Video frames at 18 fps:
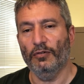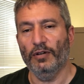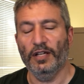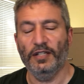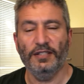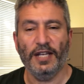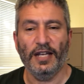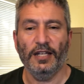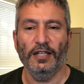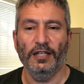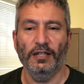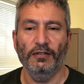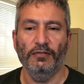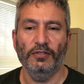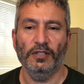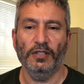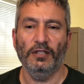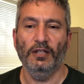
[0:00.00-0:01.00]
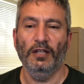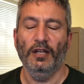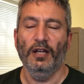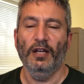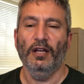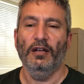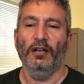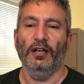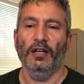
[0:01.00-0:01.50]
executives in
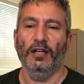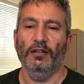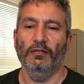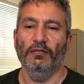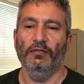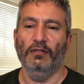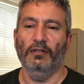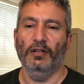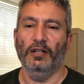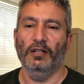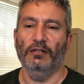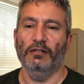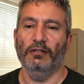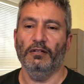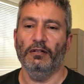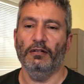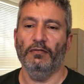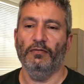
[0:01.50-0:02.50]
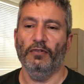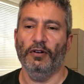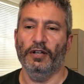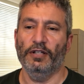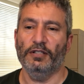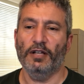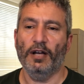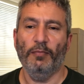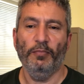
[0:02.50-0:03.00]

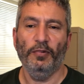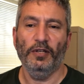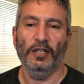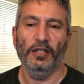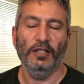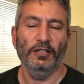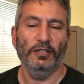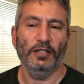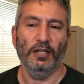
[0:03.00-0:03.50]
various companies